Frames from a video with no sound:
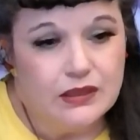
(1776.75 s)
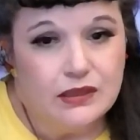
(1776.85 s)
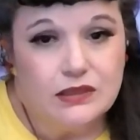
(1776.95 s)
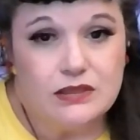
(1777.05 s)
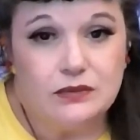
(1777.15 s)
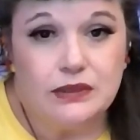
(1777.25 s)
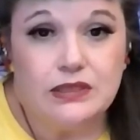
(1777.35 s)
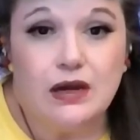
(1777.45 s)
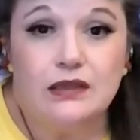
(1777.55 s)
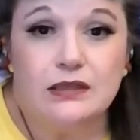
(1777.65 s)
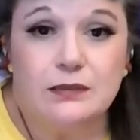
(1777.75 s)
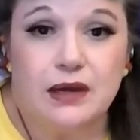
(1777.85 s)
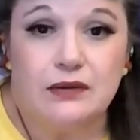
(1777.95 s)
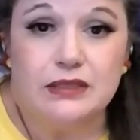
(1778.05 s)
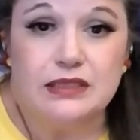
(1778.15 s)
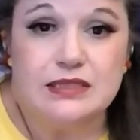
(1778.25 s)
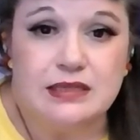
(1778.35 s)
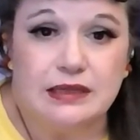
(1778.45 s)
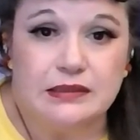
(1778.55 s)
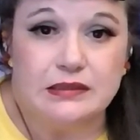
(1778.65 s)
So we talked about these
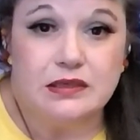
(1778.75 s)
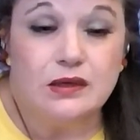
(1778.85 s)
things.